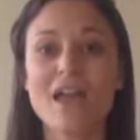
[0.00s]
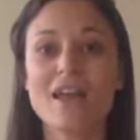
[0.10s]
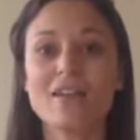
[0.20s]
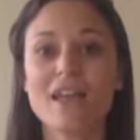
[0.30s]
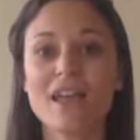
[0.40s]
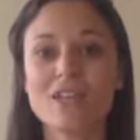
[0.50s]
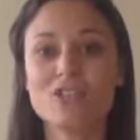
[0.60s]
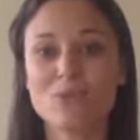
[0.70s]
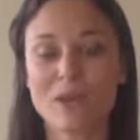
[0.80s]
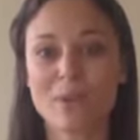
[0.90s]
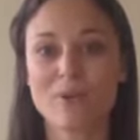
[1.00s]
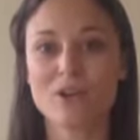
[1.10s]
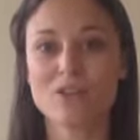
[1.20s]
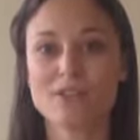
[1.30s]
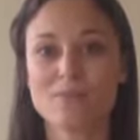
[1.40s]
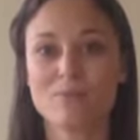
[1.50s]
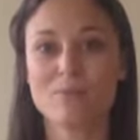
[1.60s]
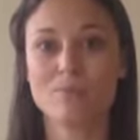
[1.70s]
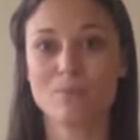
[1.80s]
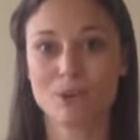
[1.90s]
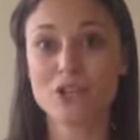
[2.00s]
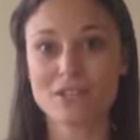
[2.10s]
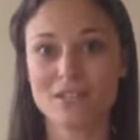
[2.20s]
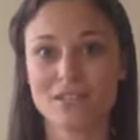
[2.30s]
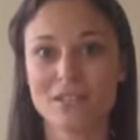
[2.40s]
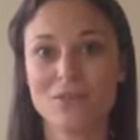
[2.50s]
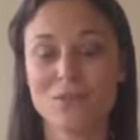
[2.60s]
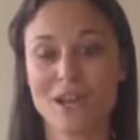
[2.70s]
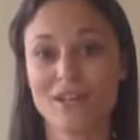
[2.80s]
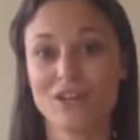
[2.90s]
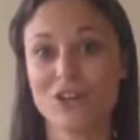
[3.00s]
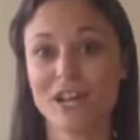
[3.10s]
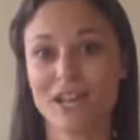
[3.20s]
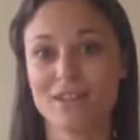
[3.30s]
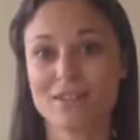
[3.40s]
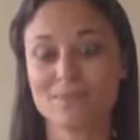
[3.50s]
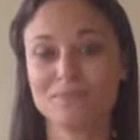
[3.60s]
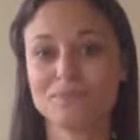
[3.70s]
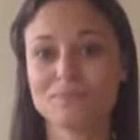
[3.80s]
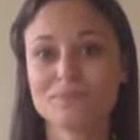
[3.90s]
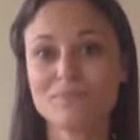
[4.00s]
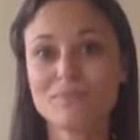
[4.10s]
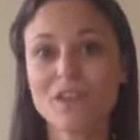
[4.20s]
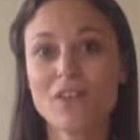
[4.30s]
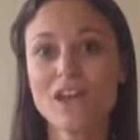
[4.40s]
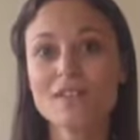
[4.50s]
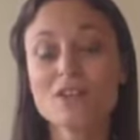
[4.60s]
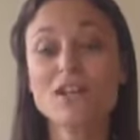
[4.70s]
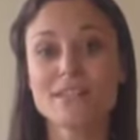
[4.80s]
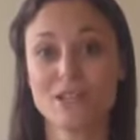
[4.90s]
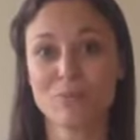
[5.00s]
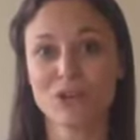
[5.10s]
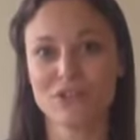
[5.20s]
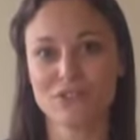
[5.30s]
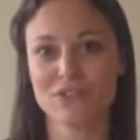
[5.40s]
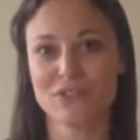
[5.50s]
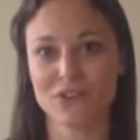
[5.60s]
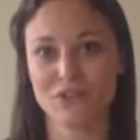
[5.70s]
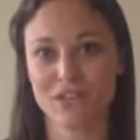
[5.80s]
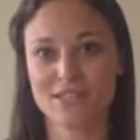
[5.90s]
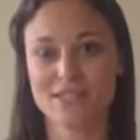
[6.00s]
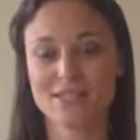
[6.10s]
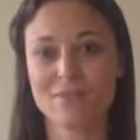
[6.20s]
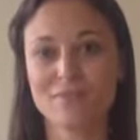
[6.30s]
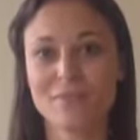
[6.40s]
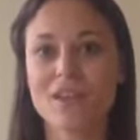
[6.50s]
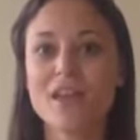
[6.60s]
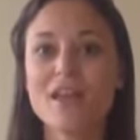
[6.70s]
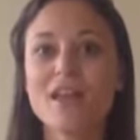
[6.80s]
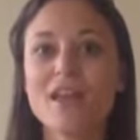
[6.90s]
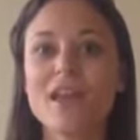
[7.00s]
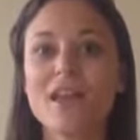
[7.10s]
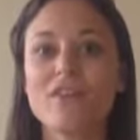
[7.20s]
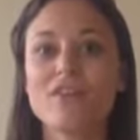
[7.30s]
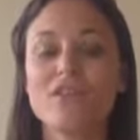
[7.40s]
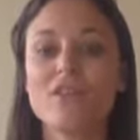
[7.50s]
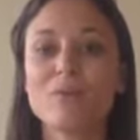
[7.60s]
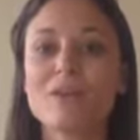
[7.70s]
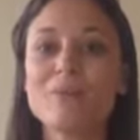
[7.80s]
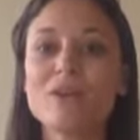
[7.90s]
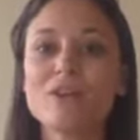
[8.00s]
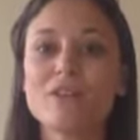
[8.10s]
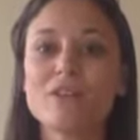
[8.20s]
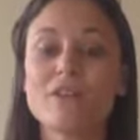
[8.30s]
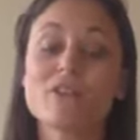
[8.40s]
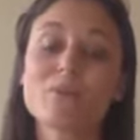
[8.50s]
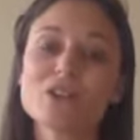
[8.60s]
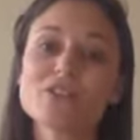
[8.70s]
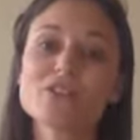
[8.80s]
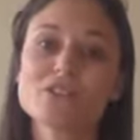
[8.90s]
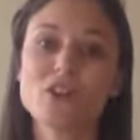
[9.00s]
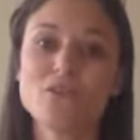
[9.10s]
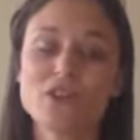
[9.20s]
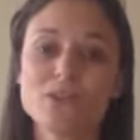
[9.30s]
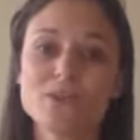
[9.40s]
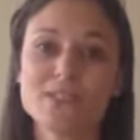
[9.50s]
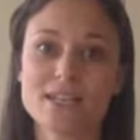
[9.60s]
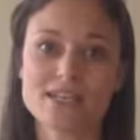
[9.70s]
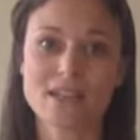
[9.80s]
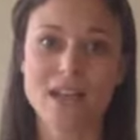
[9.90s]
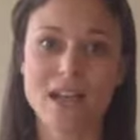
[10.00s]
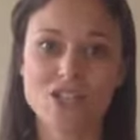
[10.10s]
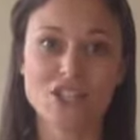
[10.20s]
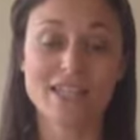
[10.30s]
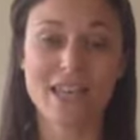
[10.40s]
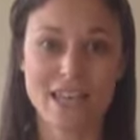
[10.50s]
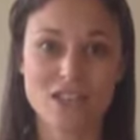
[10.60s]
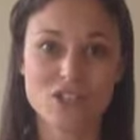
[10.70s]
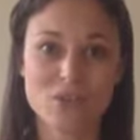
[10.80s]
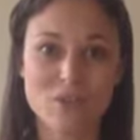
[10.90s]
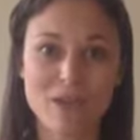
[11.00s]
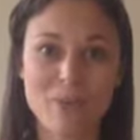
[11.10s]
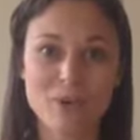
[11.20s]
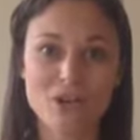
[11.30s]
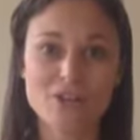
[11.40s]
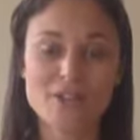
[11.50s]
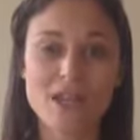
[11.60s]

and hand you papers personally, right in your hand. That's called in-person service. If the person serving you doesn't actually hand you the papers,